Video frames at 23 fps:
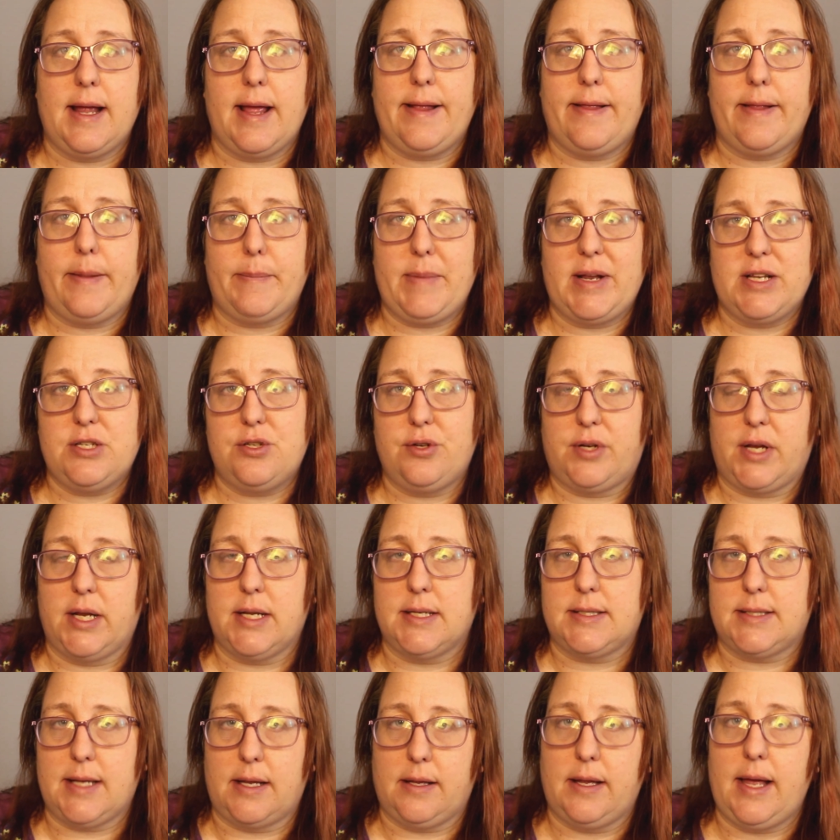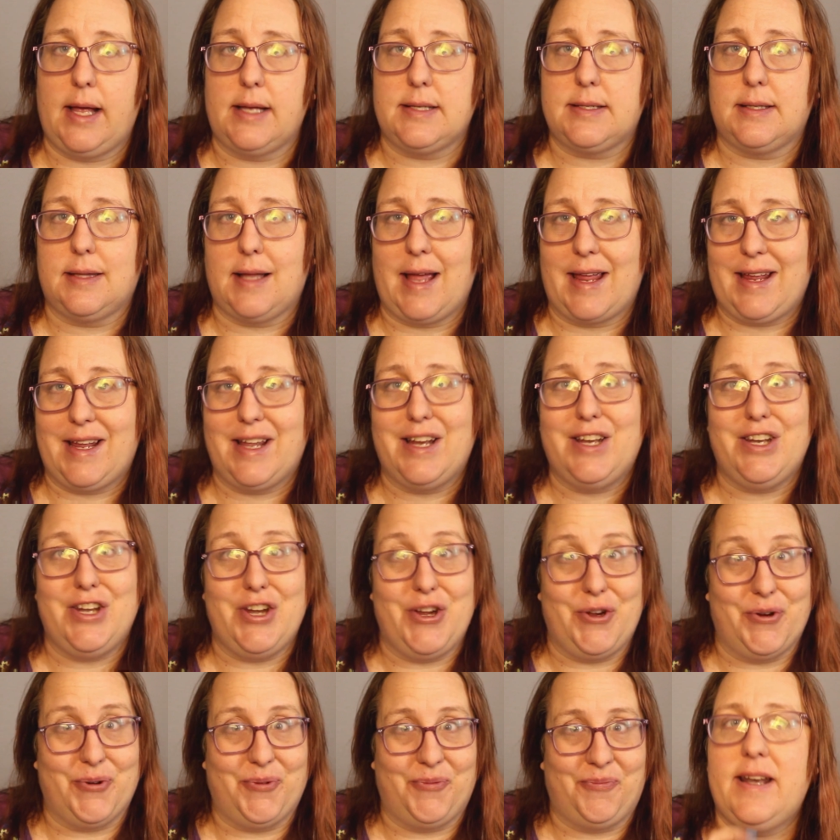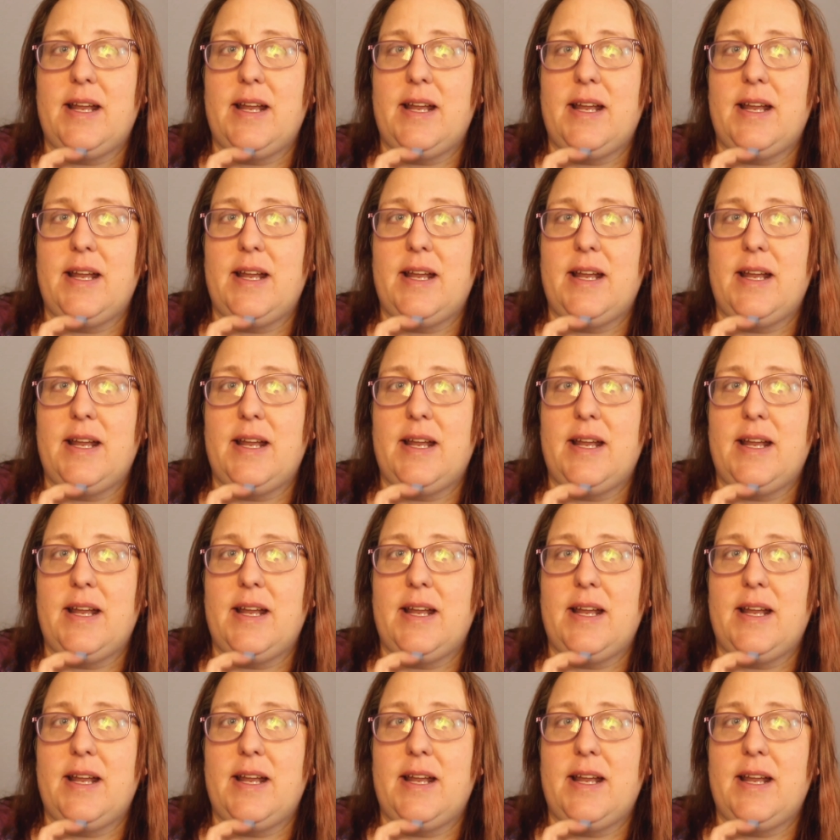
and that means you can sell it as like new.